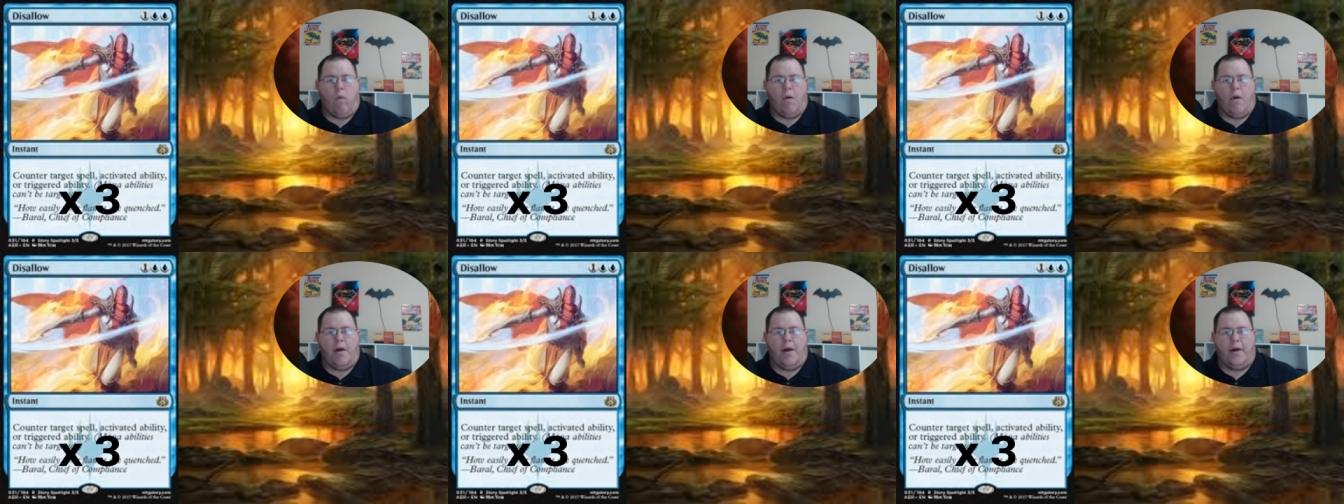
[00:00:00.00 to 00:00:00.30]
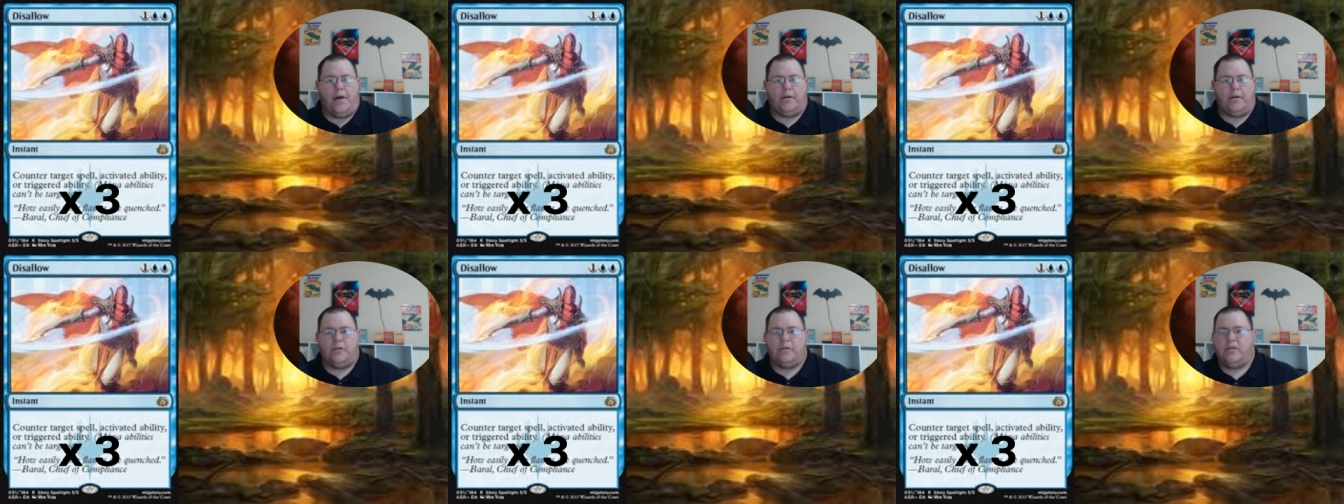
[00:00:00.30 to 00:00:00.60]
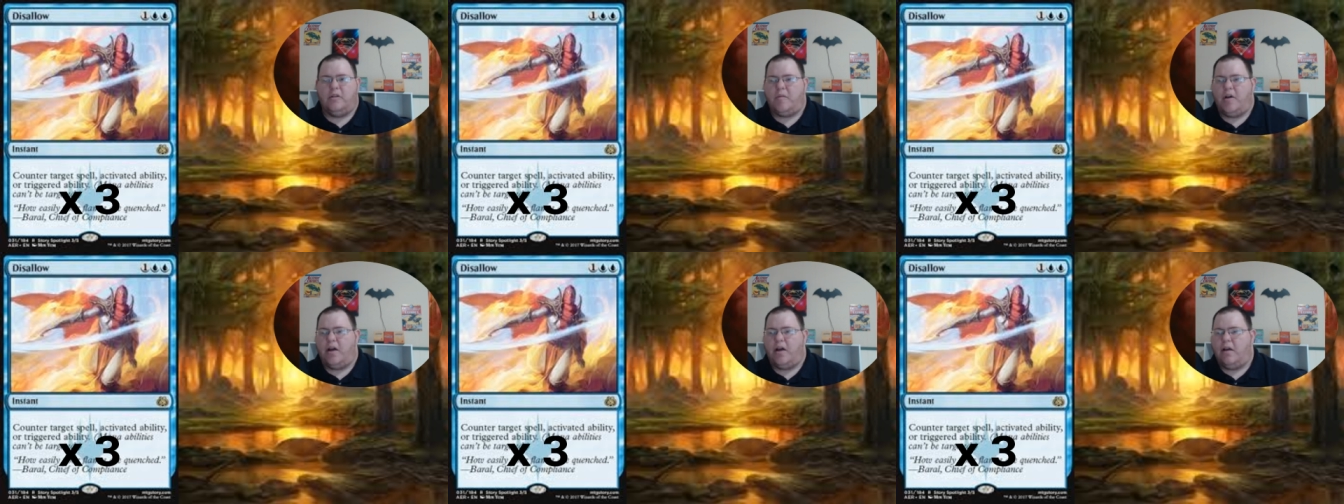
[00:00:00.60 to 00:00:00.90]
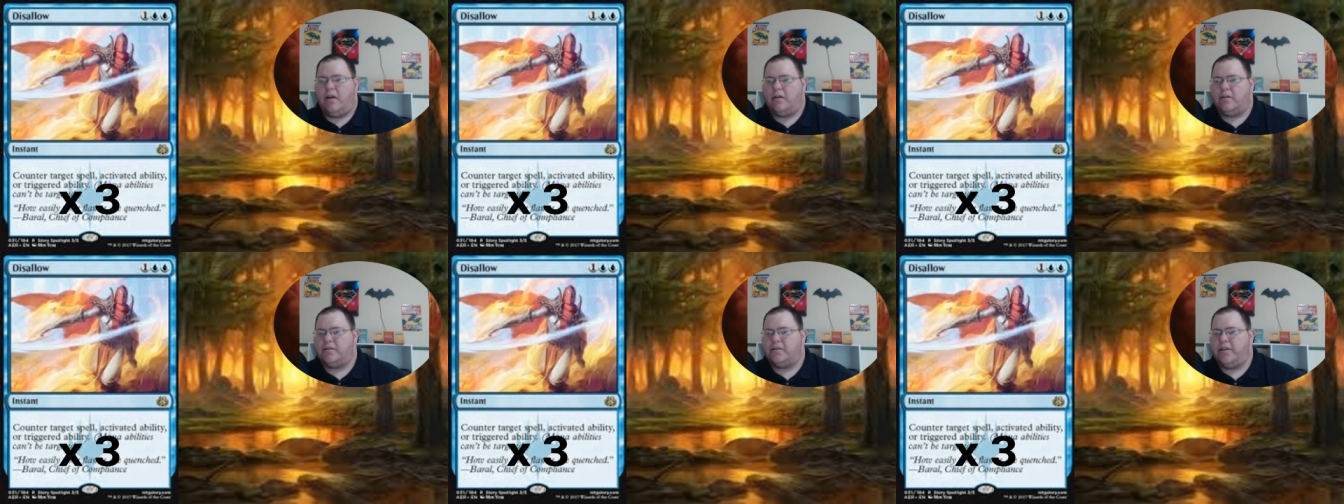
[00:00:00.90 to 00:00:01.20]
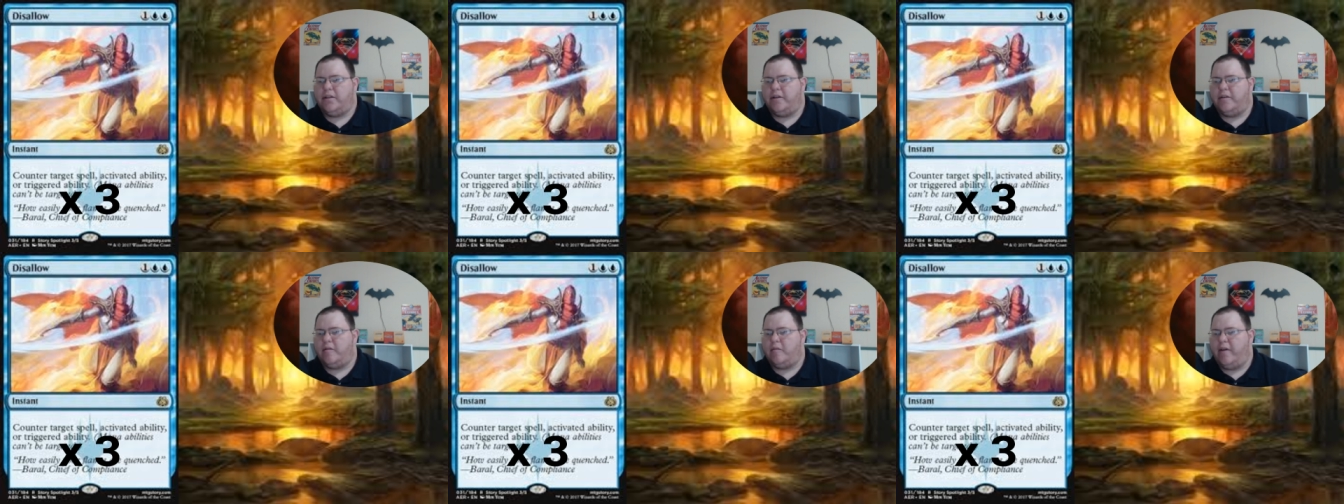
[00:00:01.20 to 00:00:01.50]
Ulamog's
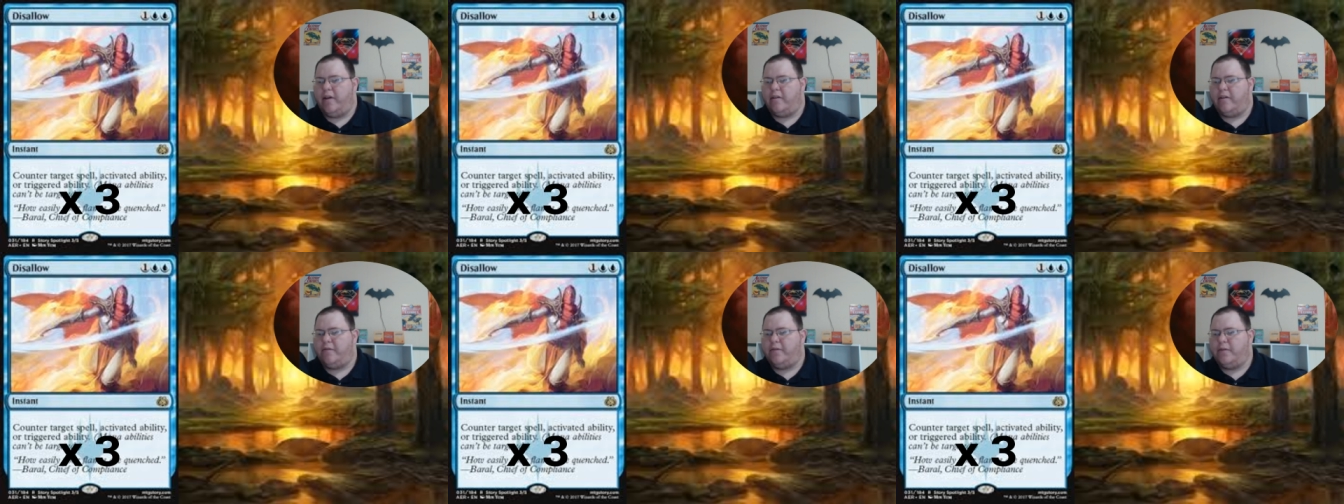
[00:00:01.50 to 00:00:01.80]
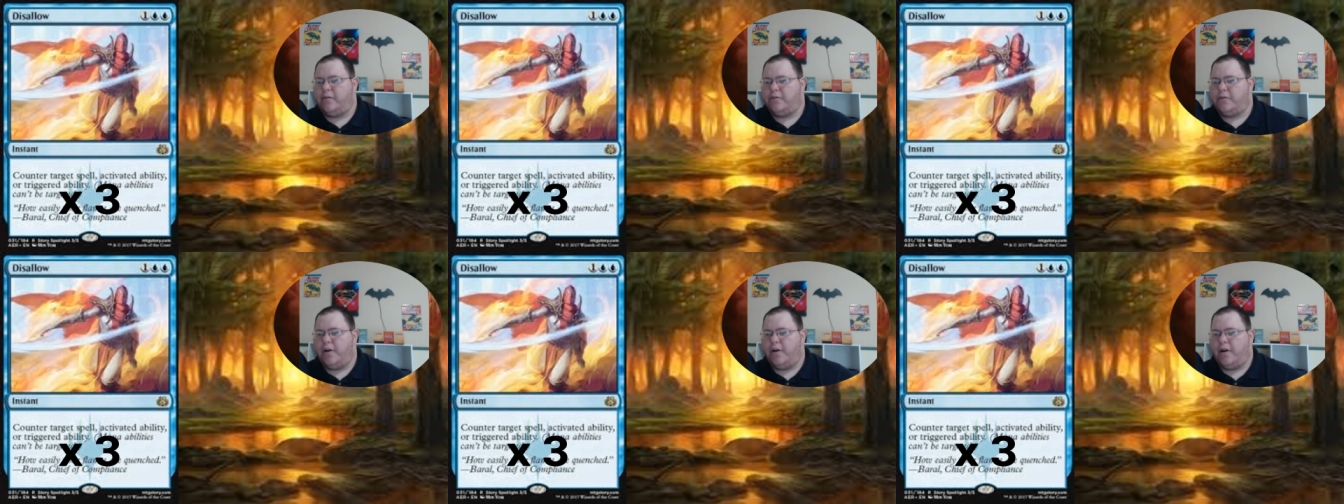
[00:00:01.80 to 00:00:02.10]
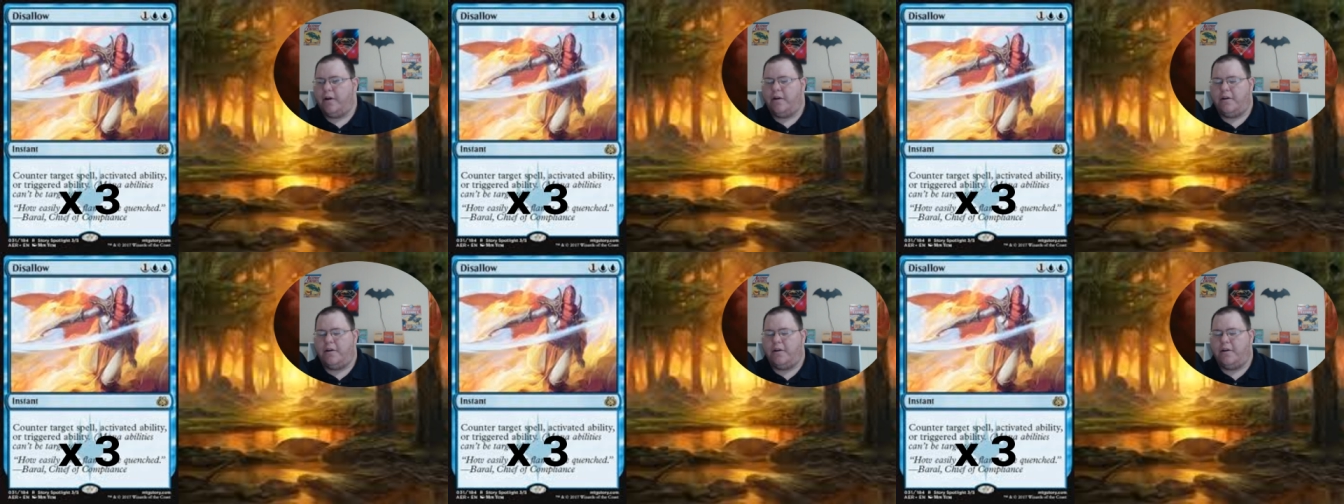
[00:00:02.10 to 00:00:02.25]
enter the battlefield trigger.